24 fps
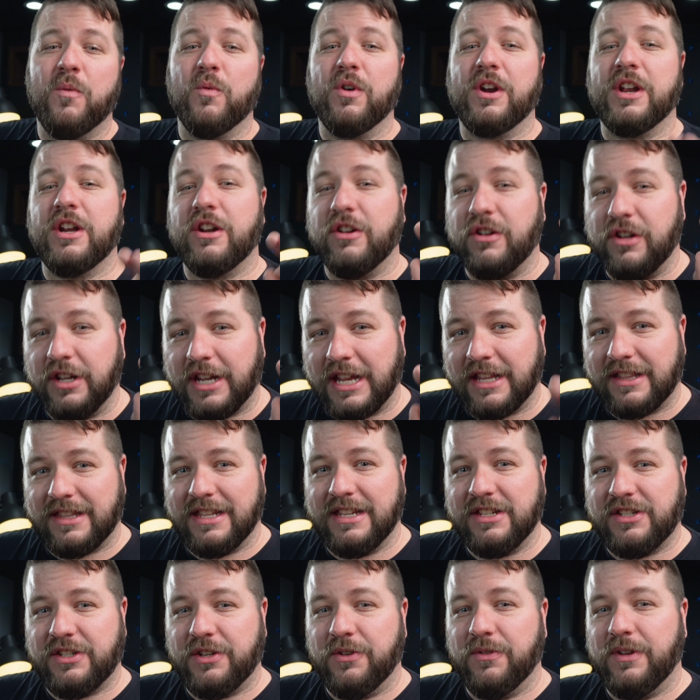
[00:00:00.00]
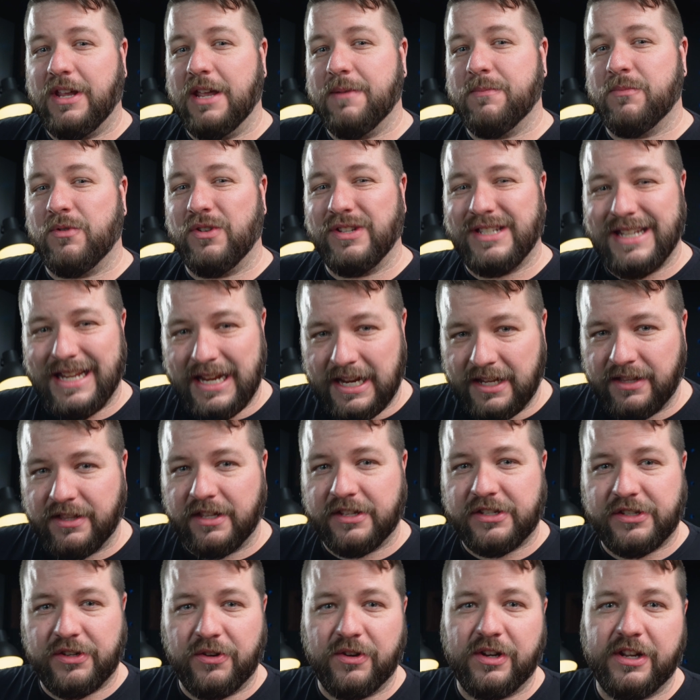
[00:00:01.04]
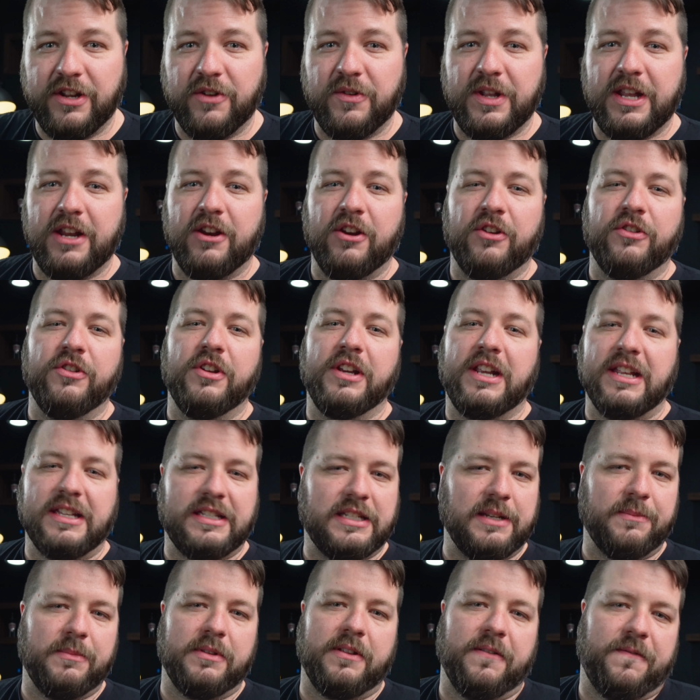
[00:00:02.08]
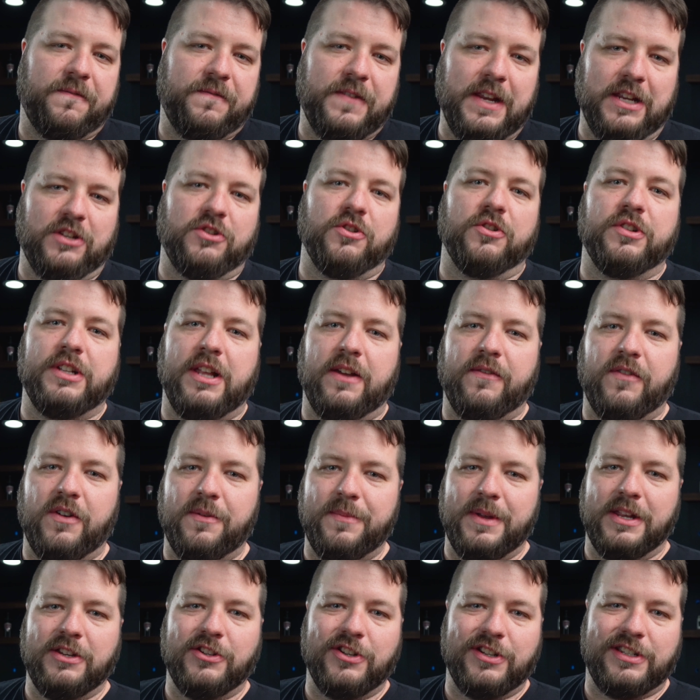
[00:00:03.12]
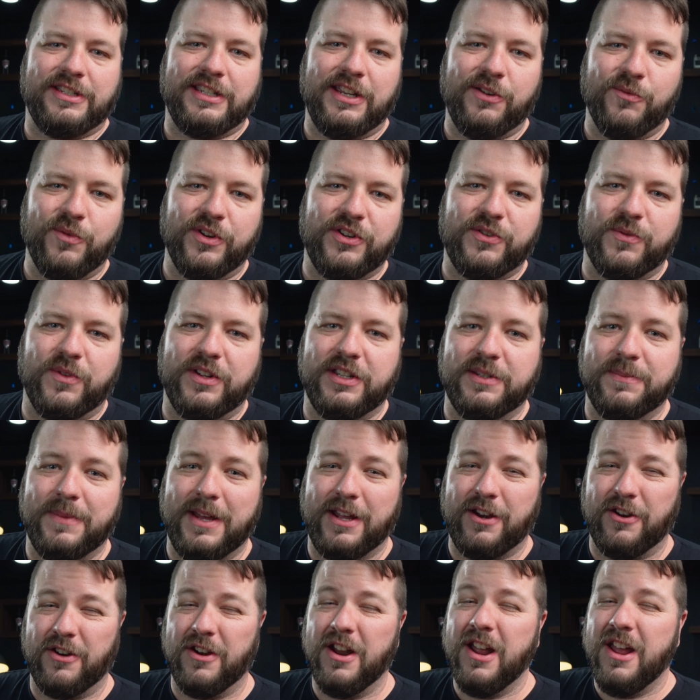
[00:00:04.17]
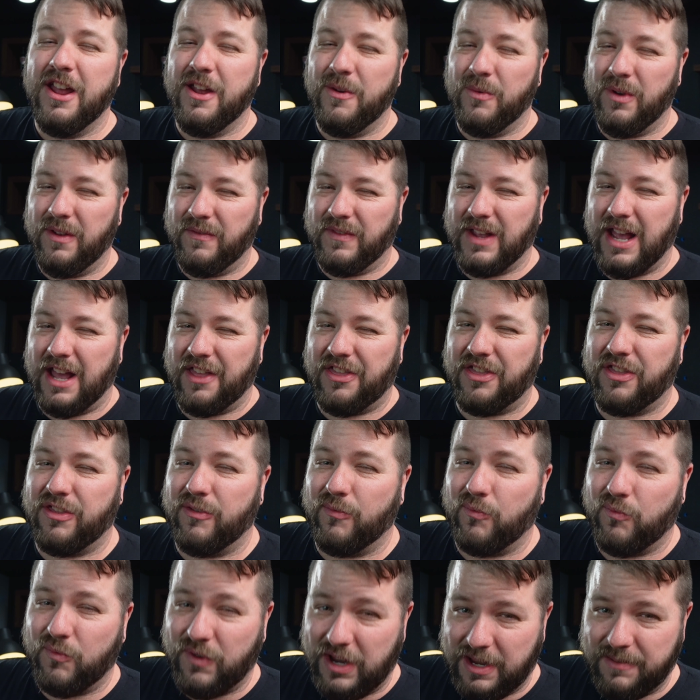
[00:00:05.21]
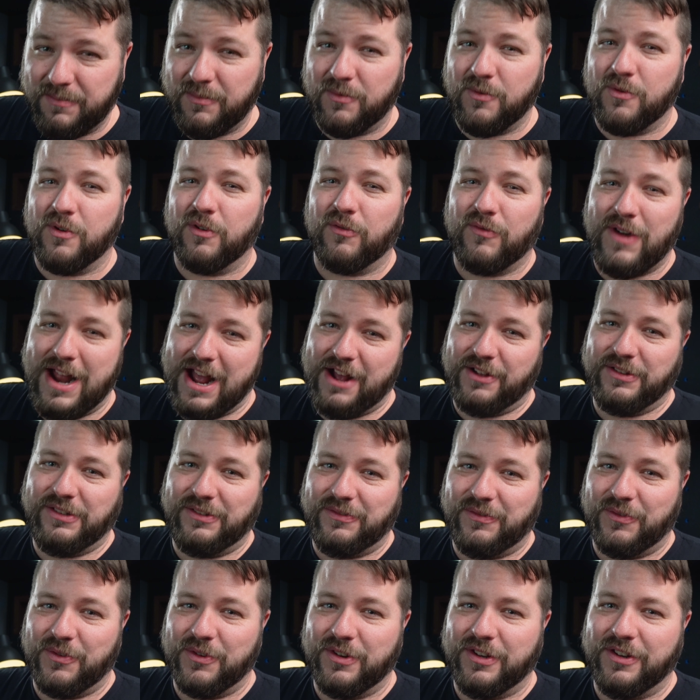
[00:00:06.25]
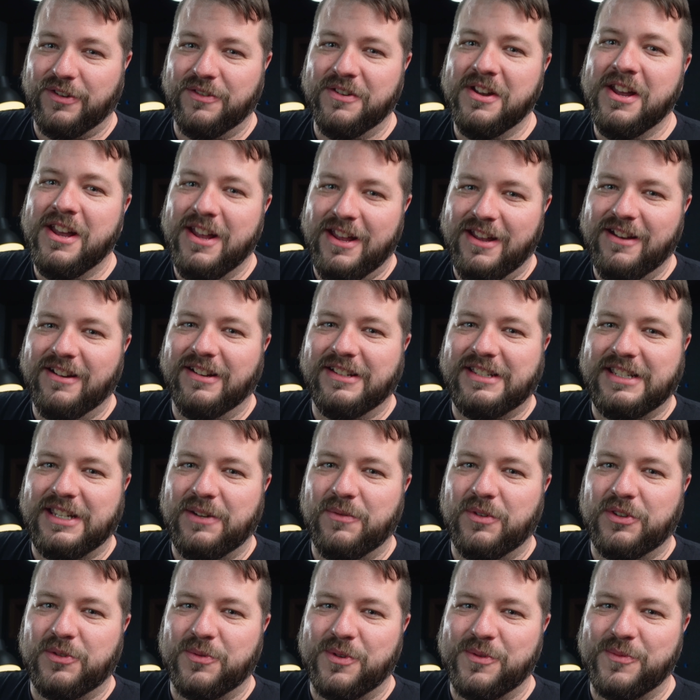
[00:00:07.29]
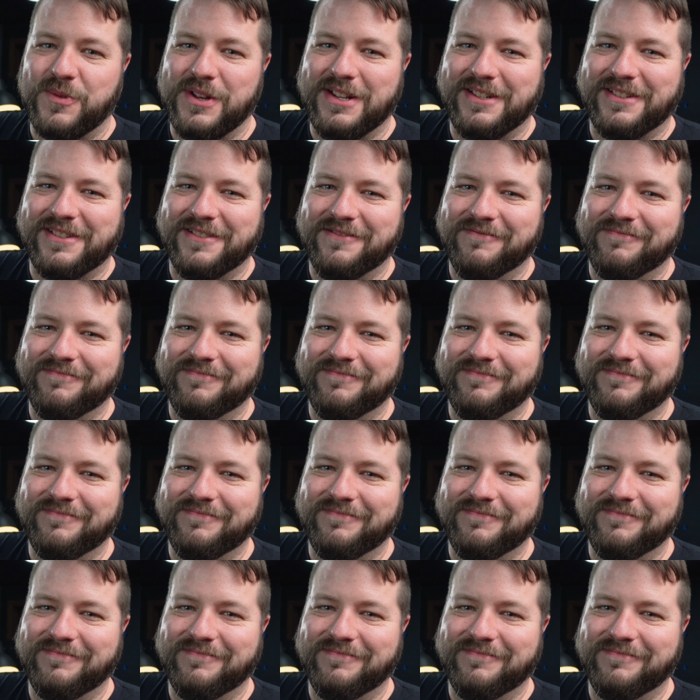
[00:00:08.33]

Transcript: we're gonna look at these 2 gimbals in the studio here and look at some of the features of them and just see which one's better. We've got 3 more rounds for you. Let's see which one wins.